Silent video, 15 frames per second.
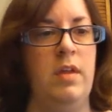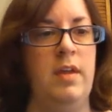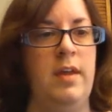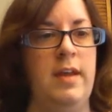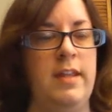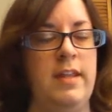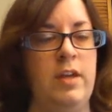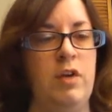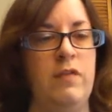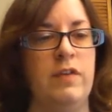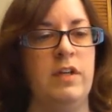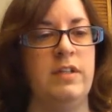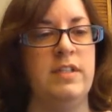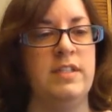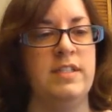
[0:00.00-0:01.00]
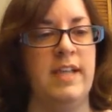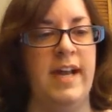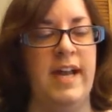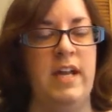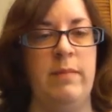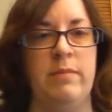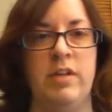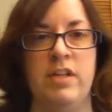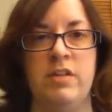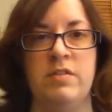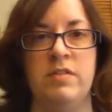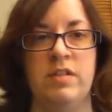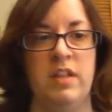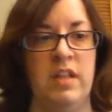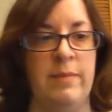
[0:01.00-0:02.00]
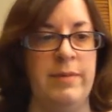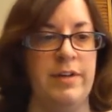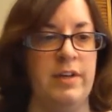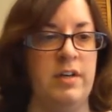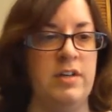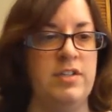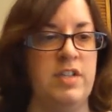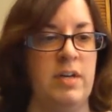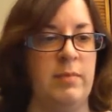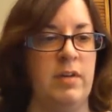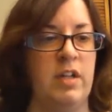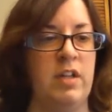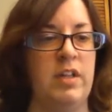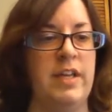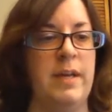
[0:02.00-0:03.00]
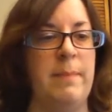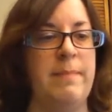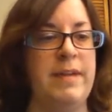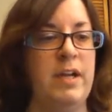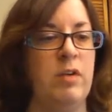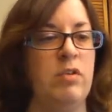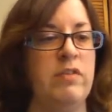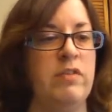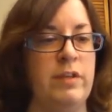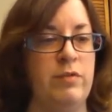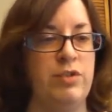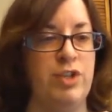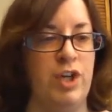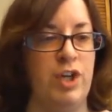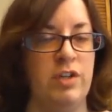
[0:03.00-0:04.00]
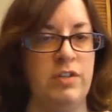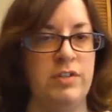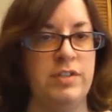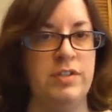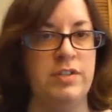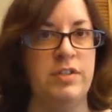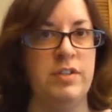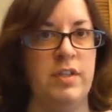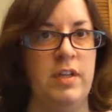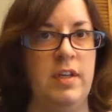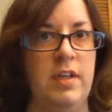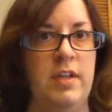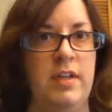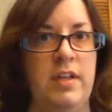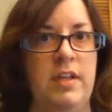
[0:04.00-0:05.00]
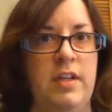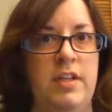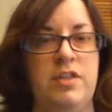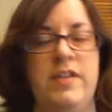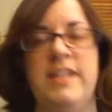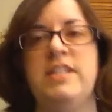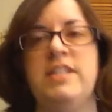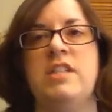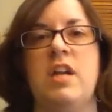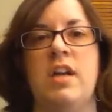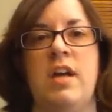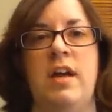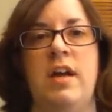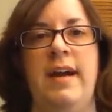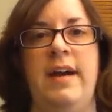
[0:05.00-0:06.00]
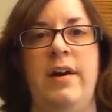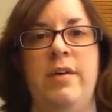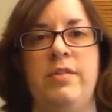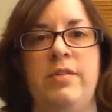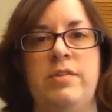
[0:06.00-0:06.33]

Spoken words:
and then over on the side, I'm going to use the limiters, and I'm going to click peer-reviewed journals. So that's going to cut out